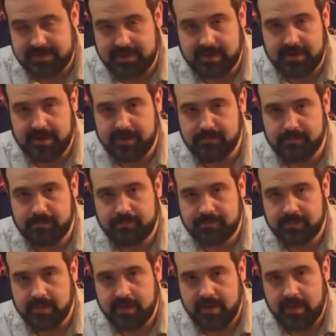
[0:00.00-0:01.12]

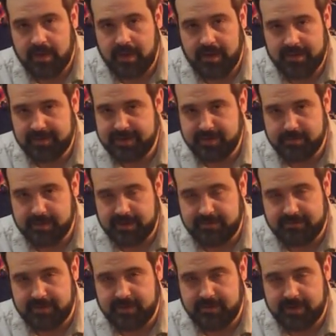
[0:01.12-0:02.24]
I think you might
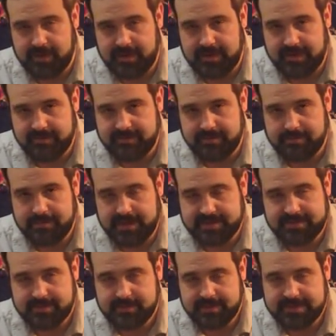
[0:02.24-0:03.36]
very well have the
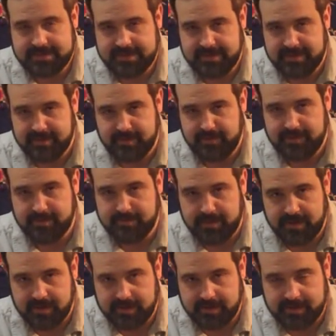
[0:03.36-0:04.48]
best whiskey in North
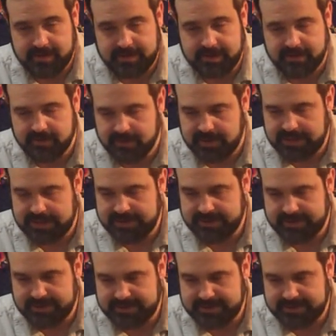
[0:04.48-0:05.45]
America here, and